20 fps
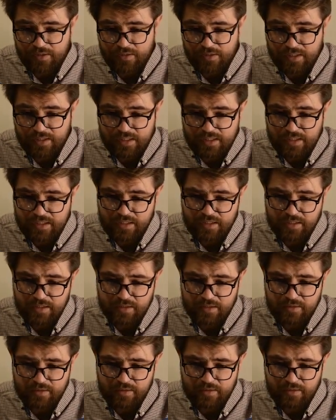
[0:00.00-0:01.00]

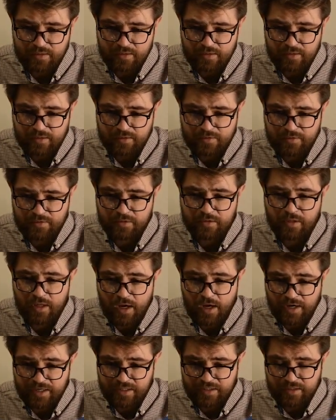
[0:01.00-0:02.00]
the
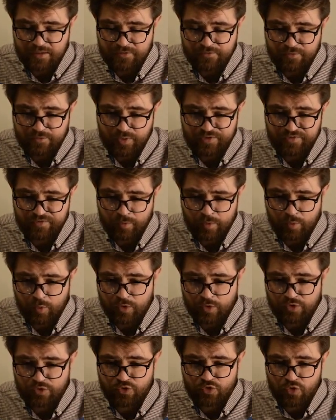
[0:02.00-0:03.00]
line. If we
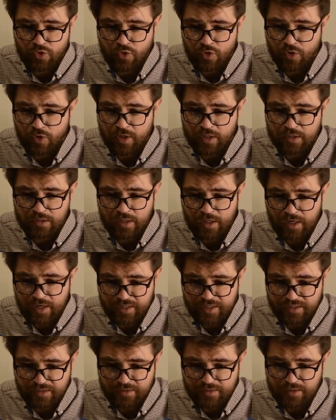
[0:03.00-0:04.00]
would draw a
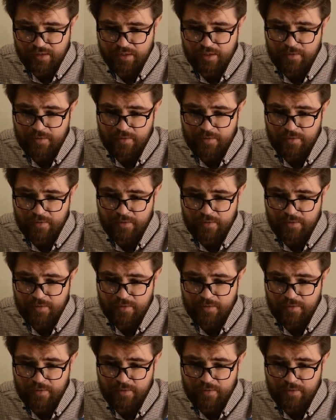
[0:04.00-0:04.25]
line